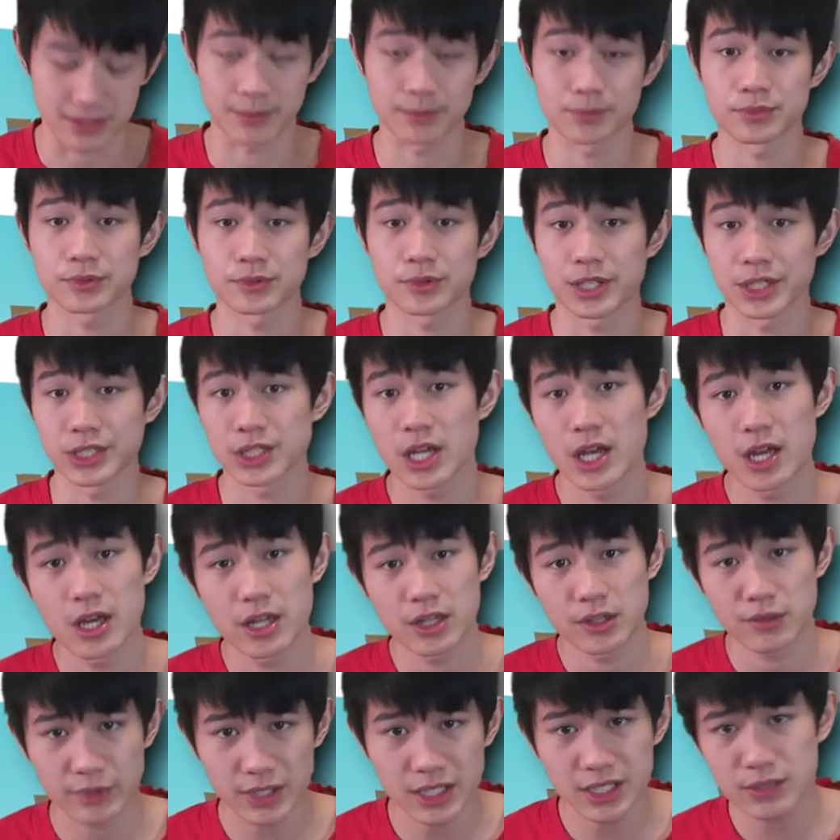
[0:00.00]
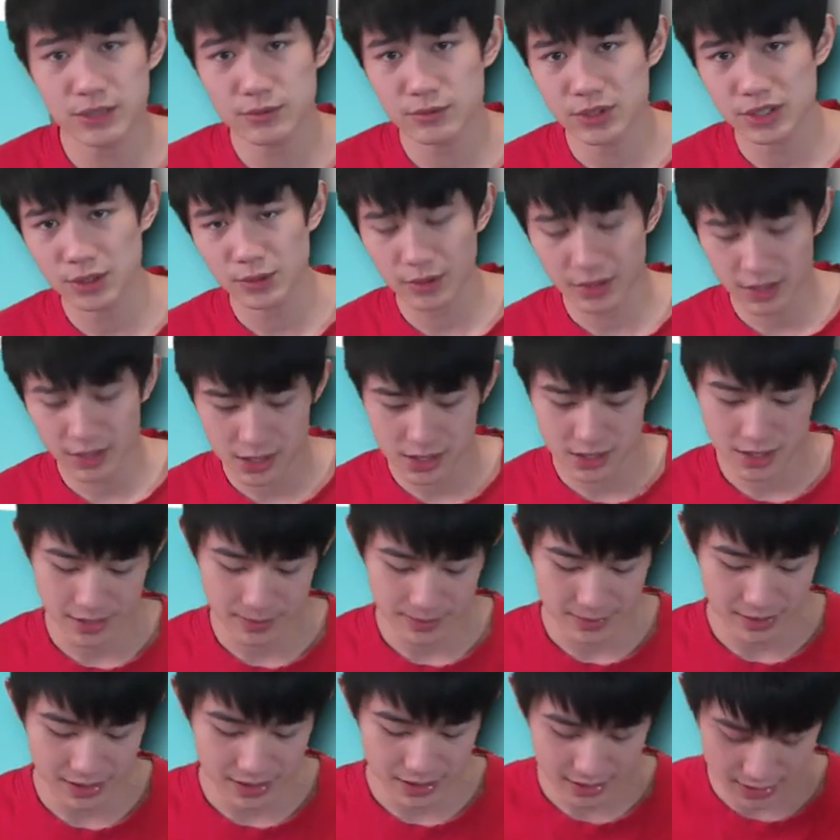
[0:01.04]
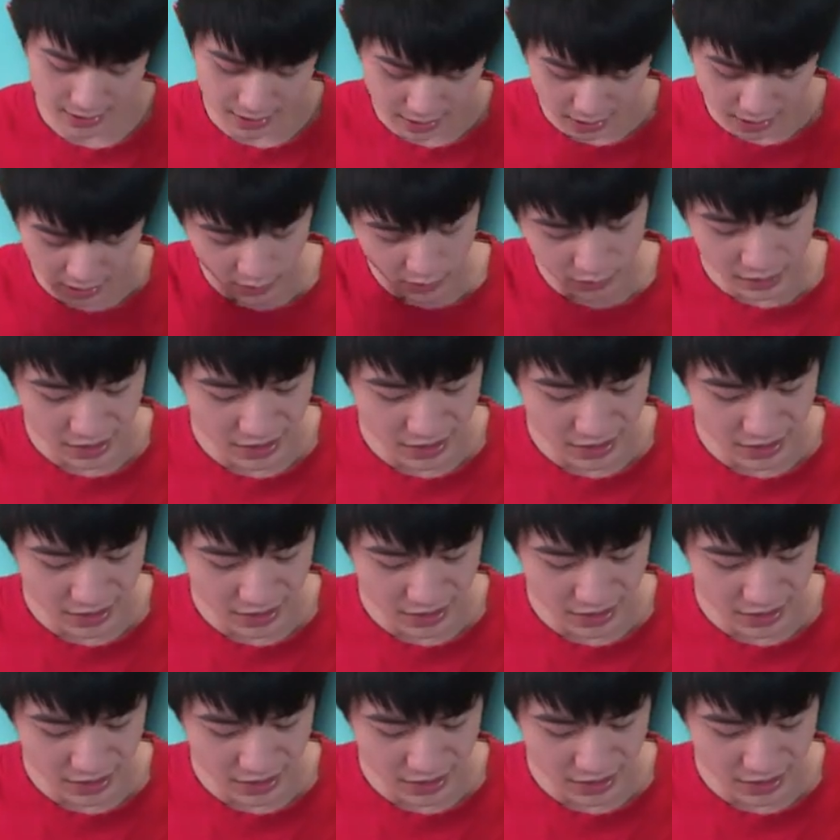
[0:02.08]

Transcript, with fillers: at the bridge. The reason we're doing this is because the